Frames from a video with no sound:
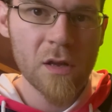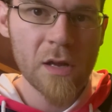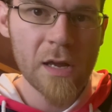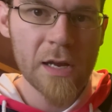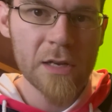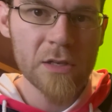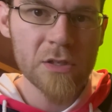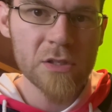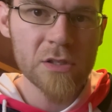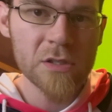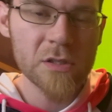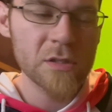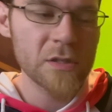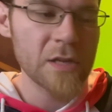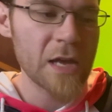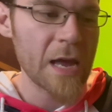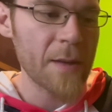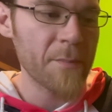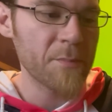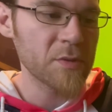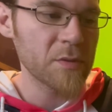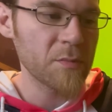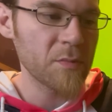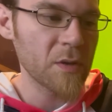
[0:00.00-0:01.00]
I can just
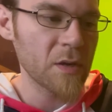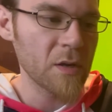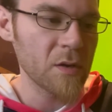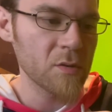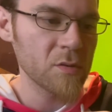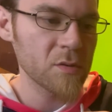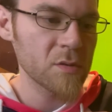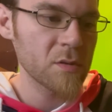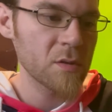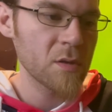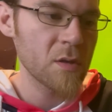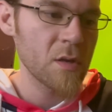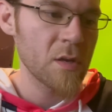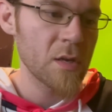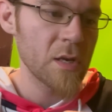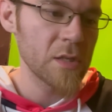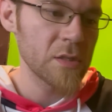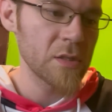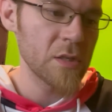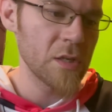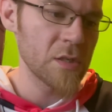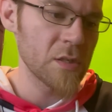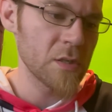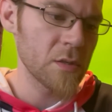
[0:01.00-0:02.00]
tap something else. It's
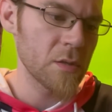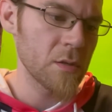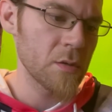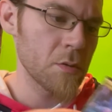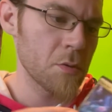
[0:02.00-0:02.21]
decent.